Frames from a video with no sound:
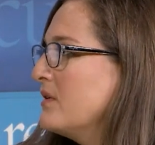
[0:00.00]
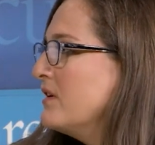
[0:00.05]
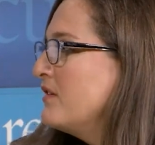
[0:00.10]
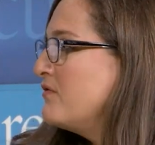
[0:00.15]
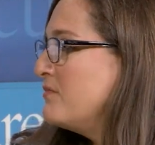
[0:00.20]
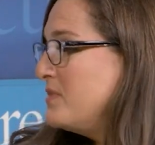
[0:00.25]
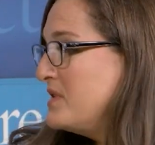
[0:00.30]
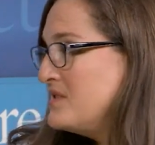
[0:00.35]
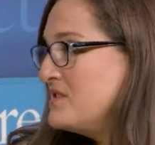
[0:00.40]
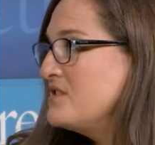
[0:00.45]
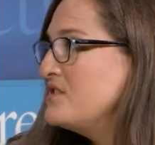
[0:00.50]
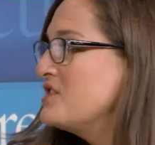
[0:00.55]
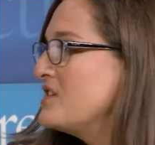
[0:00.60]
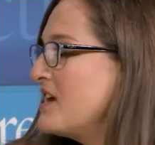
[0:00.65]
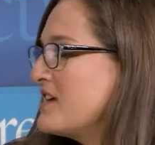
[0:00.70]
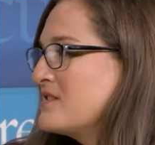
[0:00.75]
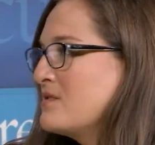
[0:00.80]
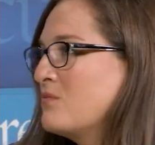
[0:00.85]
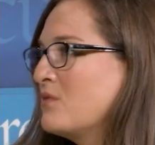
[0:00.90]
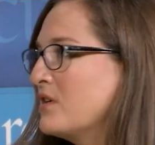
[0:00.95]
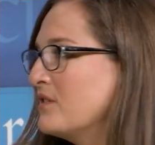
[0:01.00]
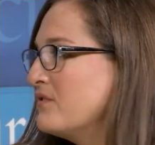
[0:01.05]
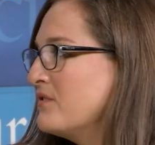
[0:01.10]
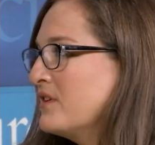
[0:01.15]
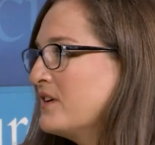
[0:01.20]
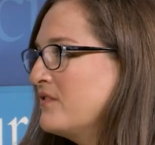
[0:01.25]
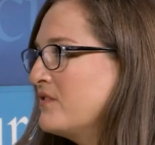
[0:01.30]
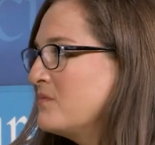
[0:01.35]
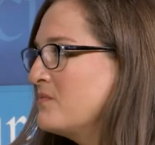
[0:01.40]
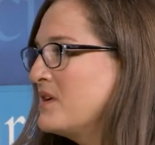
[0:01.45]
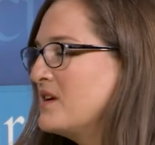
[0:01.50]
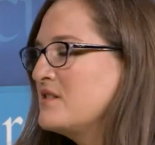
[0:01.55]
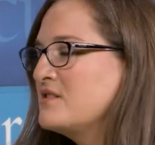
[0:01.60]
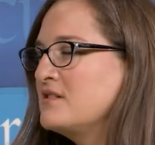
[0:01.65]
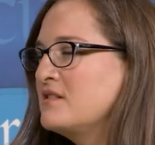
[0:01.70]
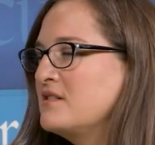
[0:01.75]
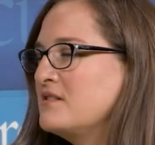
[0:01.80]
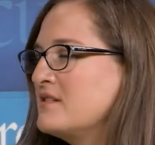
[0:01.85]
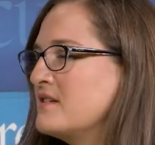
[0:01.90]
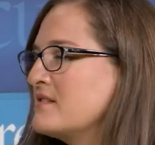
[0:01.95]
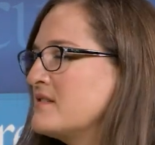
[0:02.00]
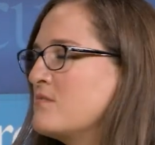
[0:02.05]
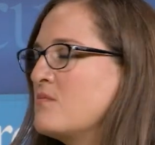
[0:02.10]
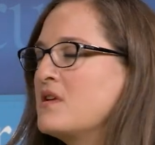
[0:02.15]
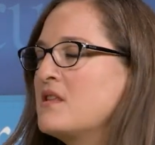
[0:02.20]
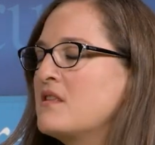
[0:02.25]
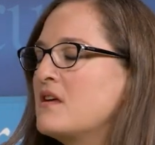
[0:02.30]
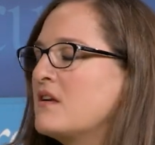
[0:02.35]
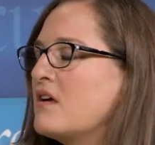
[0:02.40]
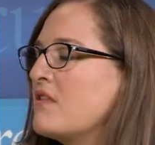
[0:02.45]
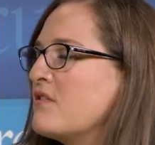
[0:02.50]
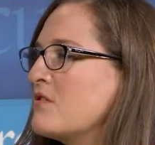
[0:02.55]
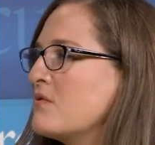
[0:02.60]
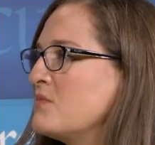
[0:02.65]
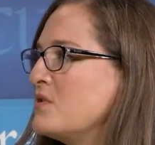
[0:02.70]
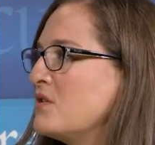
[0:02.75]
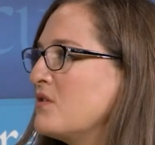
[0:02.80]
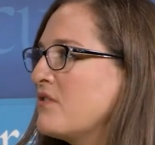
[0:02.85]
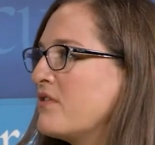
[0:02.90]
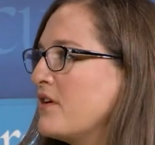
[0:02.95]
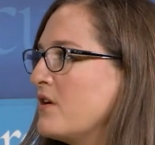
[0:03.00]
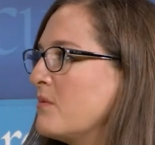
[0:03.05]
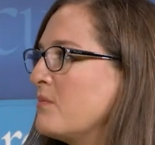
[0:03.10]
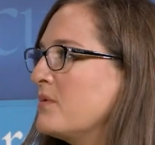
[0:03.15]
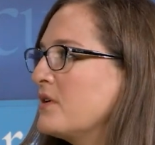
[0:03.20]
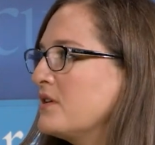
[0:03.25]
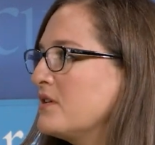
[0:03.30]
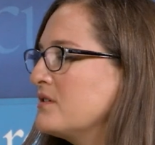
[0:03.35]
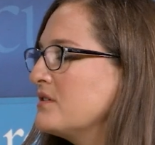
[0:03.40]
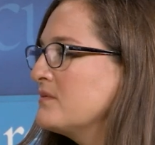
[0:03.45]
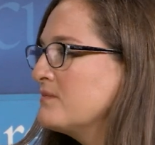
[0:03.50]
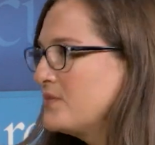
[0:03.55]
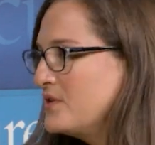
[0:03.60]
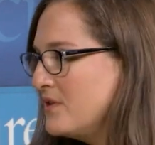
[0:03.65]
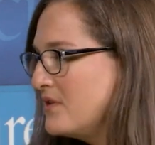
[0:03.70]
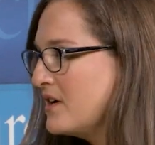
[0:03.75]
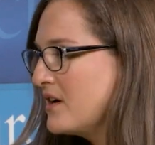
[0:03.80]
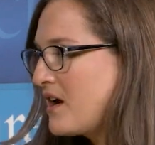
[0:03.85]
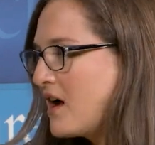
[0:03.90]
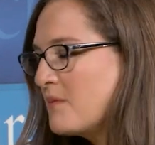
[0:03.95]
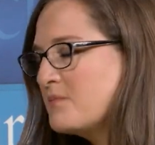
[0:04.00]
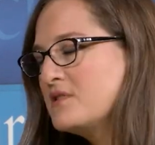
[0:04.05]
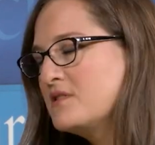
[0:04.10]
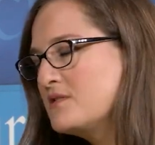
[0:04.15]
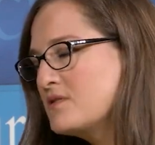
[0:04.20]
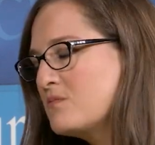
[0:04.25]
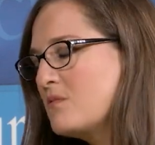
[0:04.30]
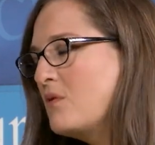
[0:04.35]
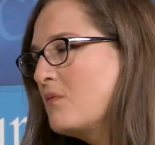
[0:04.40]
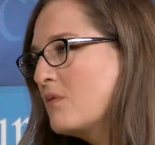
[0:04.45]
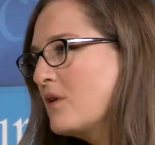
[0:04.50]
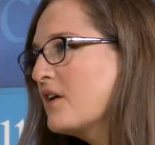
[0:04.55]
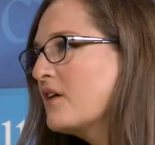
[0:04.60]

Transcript: if BCG hasn't worked for a given patient, it doesn't mean that other immunotherapeutic mm-hmm. mm -hmm. options won't